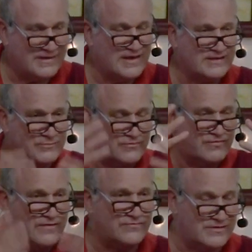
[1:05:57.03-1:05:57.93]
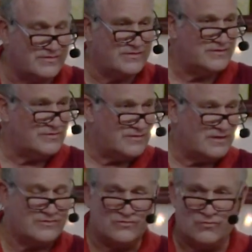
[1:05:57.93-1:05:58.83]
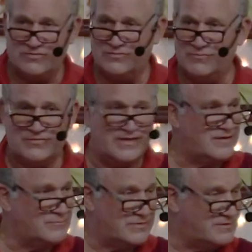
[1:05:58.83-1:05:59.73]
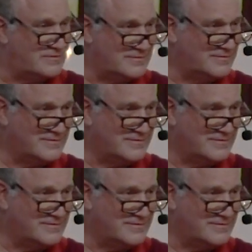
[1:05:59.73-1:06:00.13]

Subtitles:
kingdom of heaven is here. That's an awesome statement